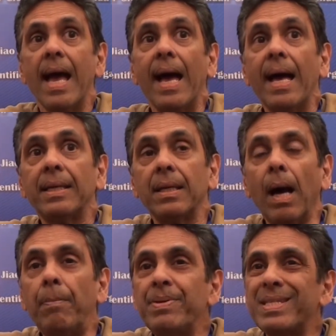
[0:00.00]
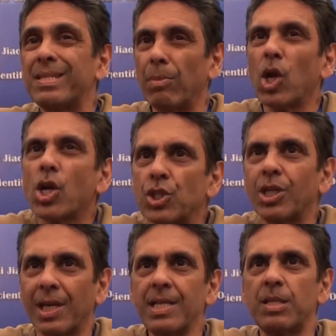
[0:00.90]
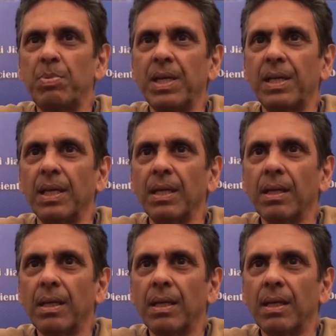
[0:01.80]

And epistemologically speaking,